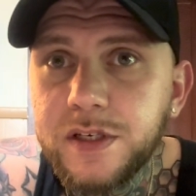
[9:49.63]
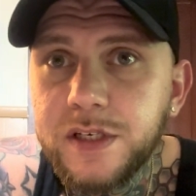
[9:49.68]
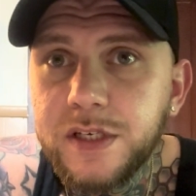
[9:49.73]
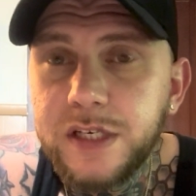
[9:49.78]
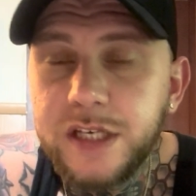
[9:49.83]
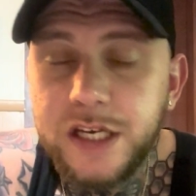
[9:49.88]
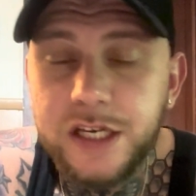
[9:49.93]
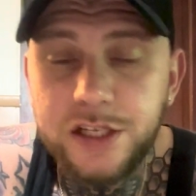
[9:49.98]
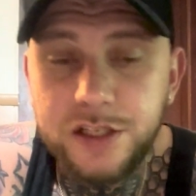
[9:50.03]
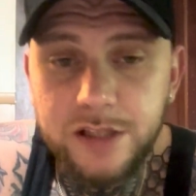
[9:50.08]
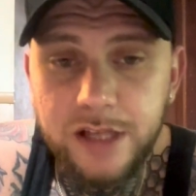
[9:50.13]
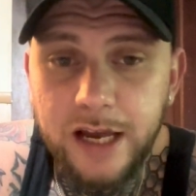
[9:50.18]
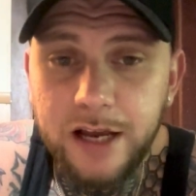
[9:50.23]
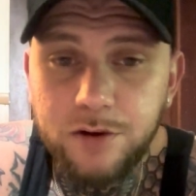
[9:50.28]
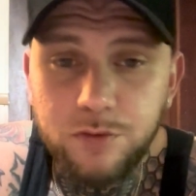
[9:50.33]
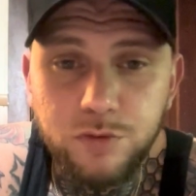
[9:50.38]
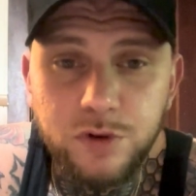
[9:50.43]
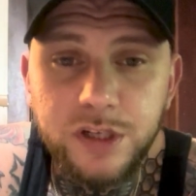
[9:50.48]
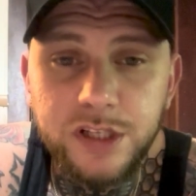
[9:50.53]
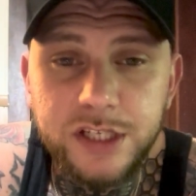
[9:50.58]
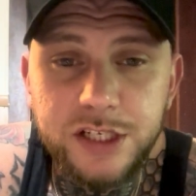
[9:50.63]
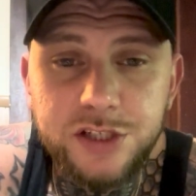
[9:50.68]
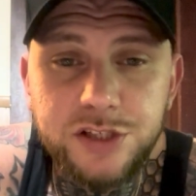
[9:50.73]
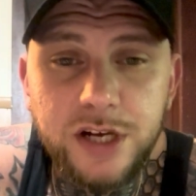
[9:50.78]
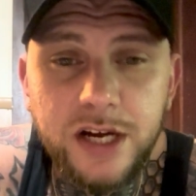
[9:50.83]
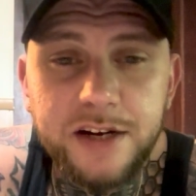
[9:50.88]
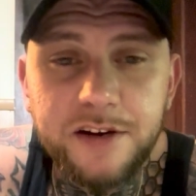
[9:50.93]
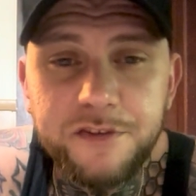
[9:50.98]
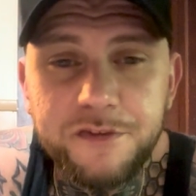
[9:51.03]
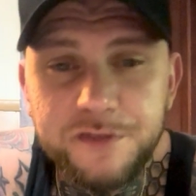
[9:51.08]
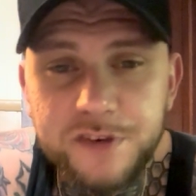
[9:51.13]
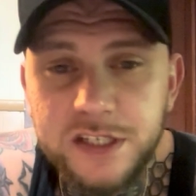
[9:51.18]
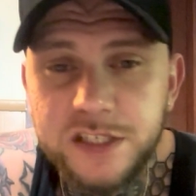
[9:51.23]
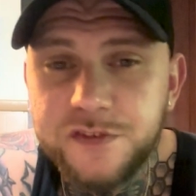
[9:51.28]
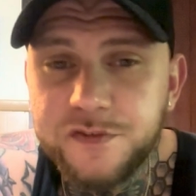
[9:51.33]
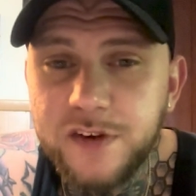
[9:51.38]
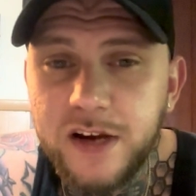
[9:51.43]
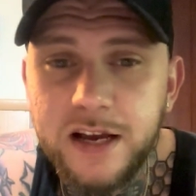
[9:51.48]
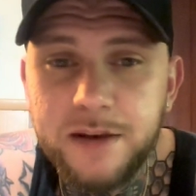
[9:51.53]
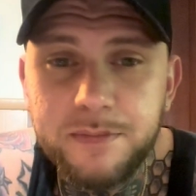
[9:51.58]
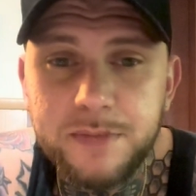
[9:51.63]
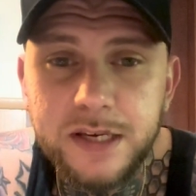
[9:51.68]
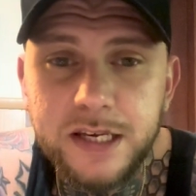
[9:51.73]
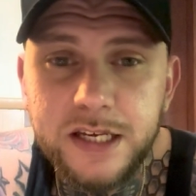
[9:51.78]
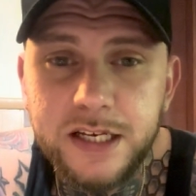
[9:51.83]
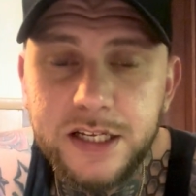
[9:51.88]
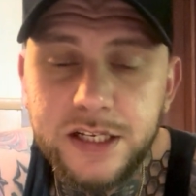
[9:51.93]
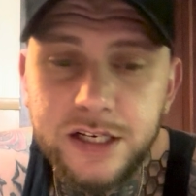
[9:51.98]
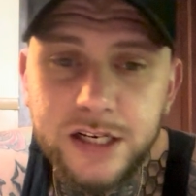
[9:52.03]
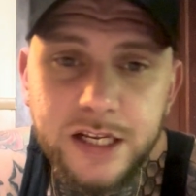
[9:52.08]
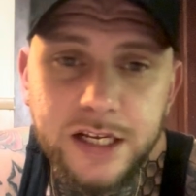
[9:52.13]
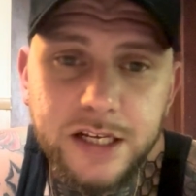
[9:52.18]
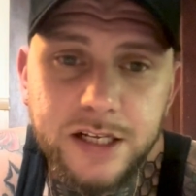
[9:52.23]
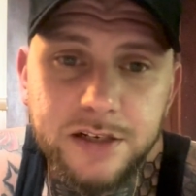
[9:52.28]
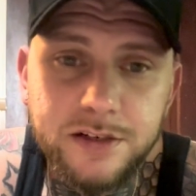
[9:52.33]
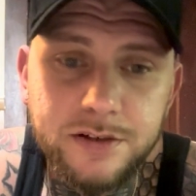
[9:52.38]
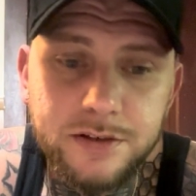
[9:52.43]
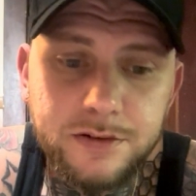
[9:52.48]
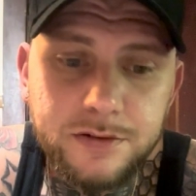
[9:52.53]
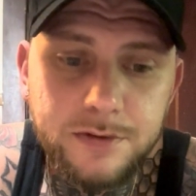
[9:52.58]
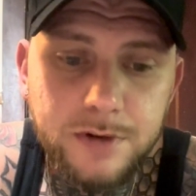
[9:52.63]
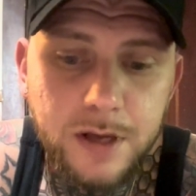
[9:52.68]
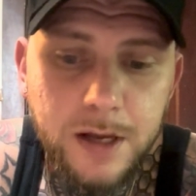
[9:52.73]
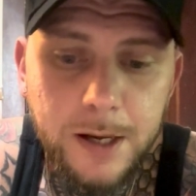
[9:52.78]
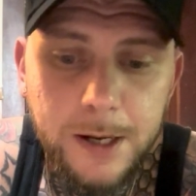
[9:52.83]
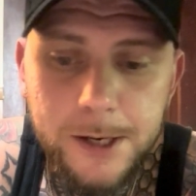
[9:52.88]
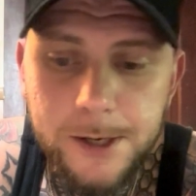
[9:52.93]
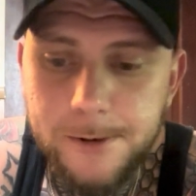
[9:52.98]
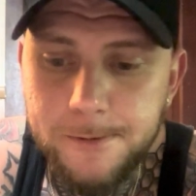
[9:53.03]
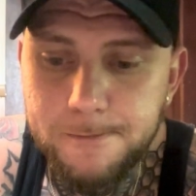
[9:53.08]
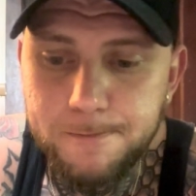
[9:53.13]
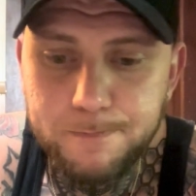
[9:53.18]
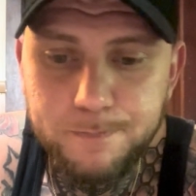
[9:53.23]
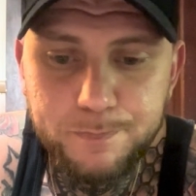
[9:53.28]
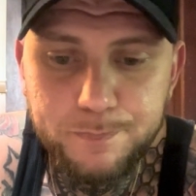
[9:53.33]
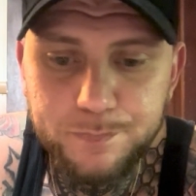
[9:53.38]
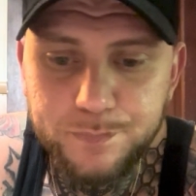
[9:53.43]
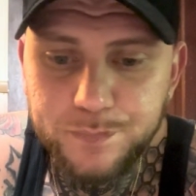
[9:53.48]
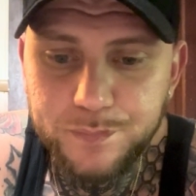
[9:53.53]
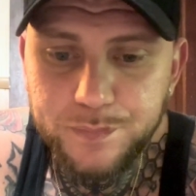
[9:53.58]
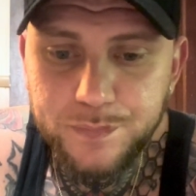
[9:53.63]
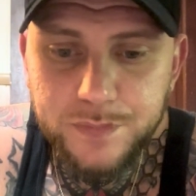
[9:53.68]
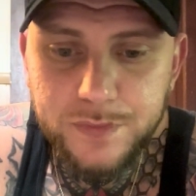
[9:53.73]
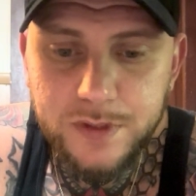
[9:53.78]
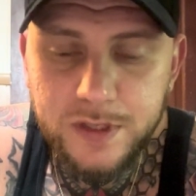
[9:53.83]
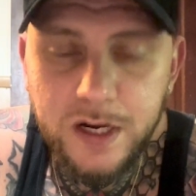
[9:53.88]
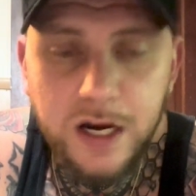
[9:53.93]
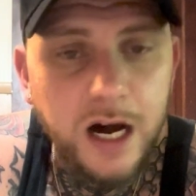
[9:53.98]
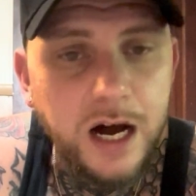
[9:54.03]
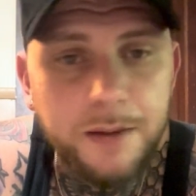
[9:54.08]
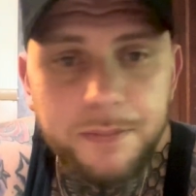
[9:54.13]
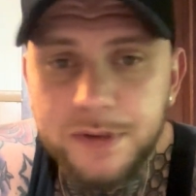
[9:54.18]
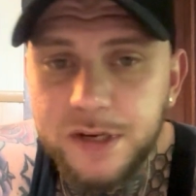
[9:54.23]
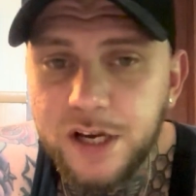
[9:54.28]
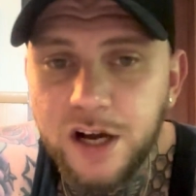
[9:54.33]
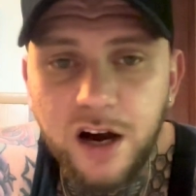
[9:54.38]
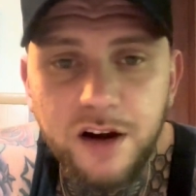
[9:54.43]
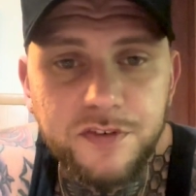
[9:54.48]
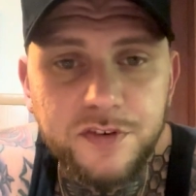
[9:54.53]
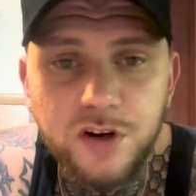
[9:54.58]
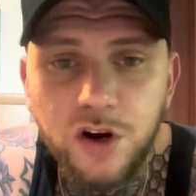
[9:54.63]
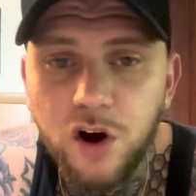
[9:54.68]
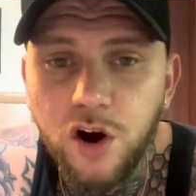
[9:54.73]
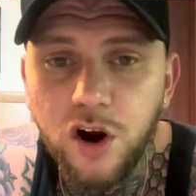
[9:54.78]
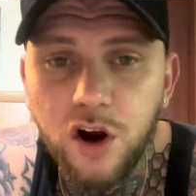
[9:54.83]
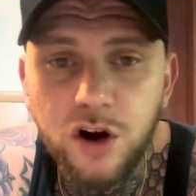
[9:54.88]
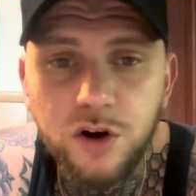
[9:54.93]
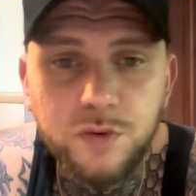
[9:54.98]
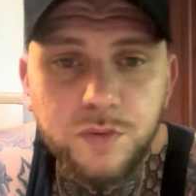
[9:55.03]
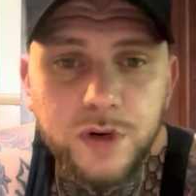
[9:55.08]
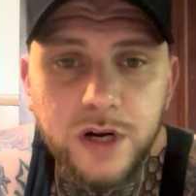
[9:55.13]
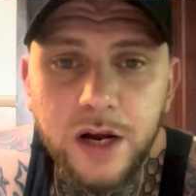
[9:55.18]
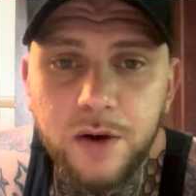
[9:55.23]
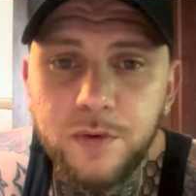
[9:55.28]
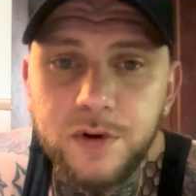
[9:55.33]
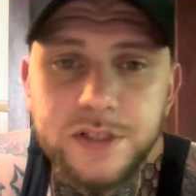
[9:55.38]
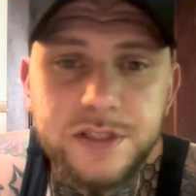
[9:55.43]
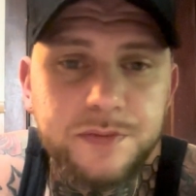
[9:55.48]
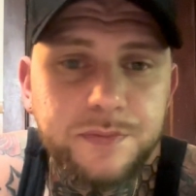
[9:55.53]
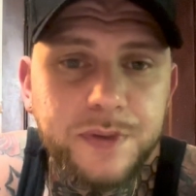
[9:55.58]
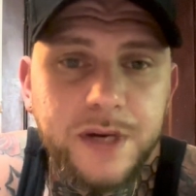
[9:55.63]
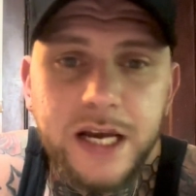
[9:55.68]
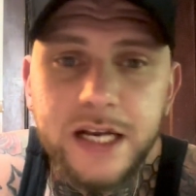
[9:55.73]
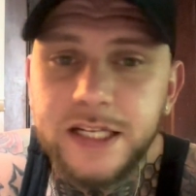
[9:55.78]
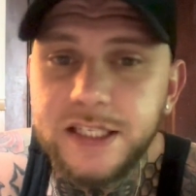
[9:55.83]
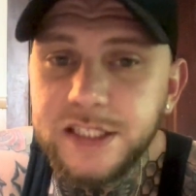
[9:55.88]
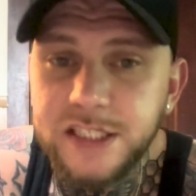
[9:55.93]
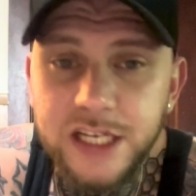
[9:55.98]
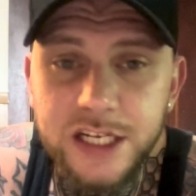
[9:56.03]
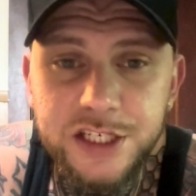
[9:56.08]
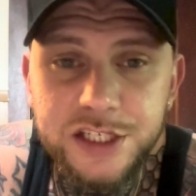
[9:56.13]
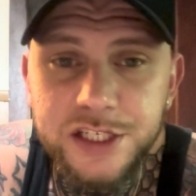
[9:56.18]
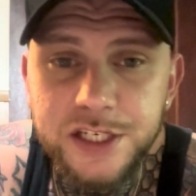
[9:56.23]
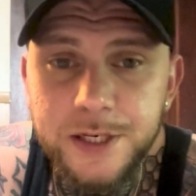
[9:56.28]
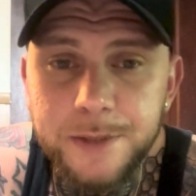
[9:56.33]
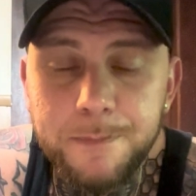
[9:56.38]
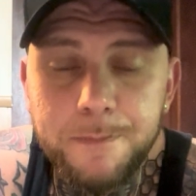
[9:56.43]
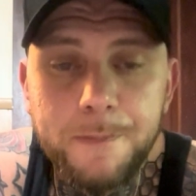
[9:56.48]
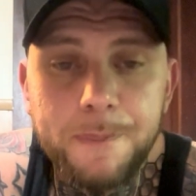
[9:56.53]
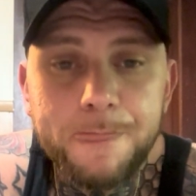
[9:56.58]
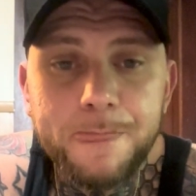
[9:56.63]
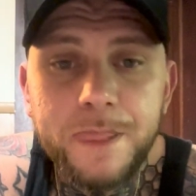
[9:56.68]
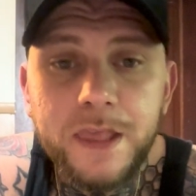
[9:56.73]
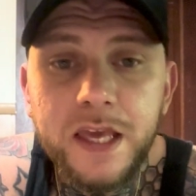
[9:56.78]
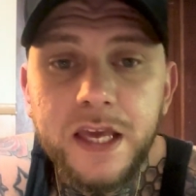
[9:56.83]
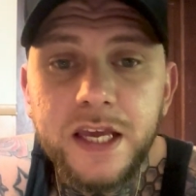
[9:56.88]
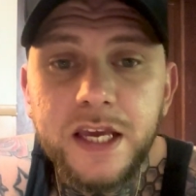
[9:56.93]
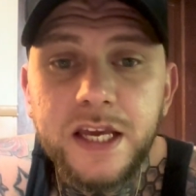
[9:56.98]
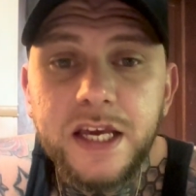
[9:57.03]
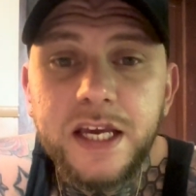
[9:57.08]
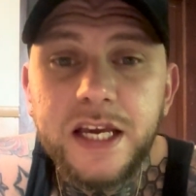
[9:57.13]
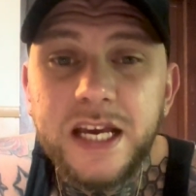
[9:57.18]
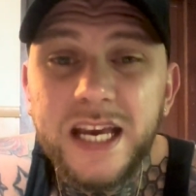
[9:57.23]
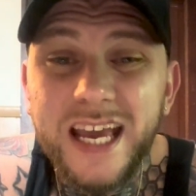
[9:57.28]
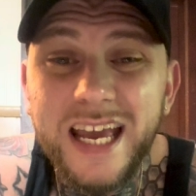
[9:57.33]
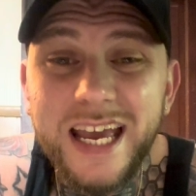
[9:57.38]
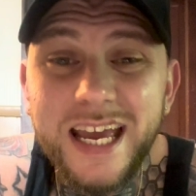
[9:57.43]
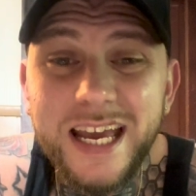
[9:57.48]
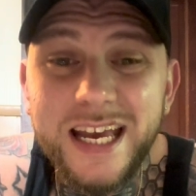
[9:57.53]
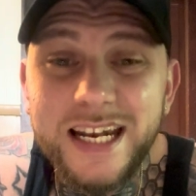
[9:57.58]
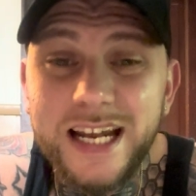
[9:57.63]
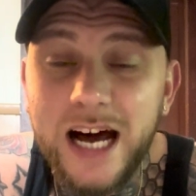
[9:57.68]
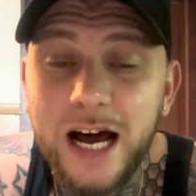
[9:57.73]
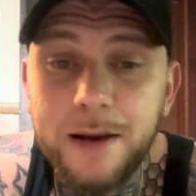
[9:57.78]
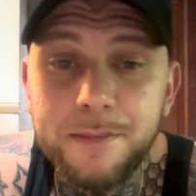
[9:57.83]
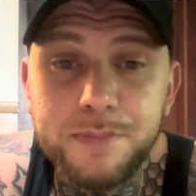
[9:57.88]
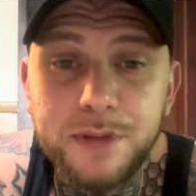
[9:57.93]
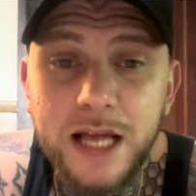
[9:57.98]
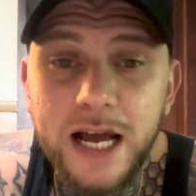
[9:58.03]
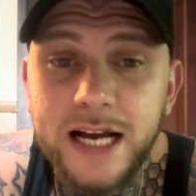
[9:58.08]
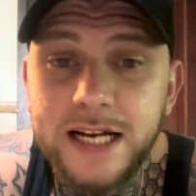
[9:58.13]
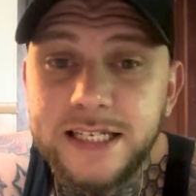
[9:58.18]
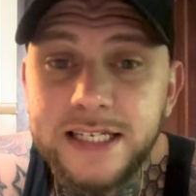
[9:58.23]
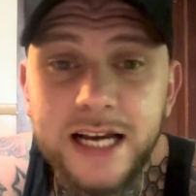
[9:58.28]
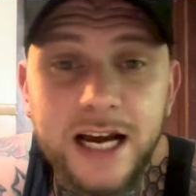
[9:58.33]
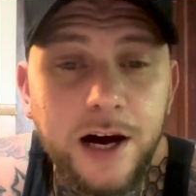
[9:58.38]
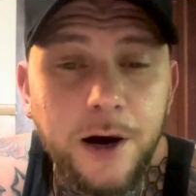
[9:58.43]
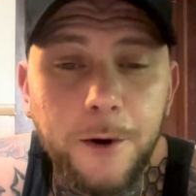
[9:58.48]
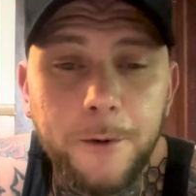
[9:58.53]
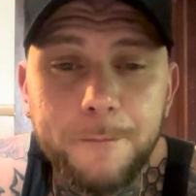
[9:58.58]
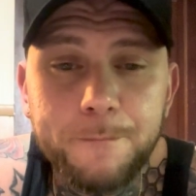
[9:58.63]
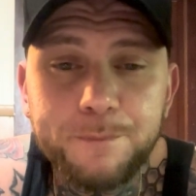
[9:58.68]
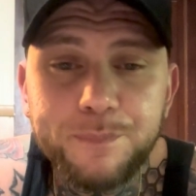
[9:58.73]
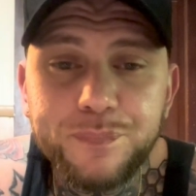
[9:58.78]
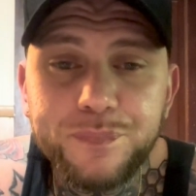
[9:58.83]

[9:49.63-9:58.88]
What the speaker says: he really tried to fist fight me and caught me off guard when I wasn't paying attention, and I blacked out.